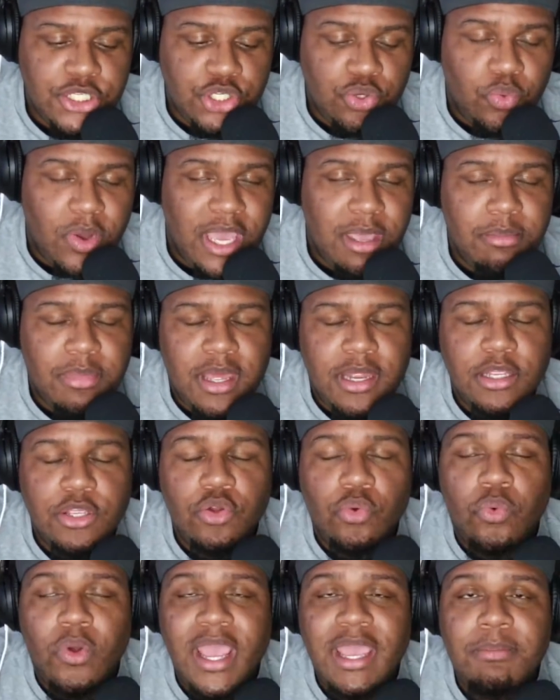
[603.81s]
you're way, be- you're
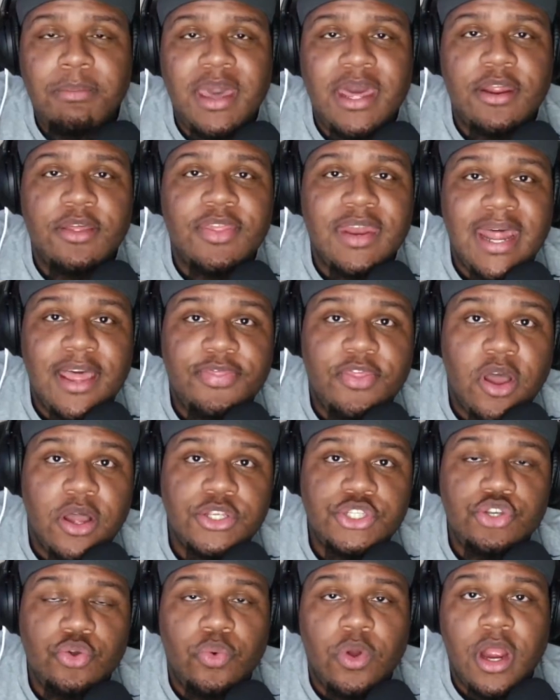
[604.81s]
way better than I
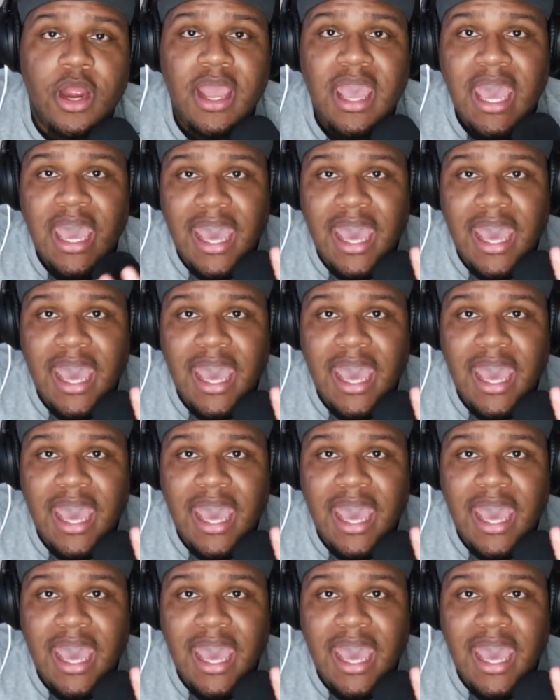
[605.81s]
thought you were.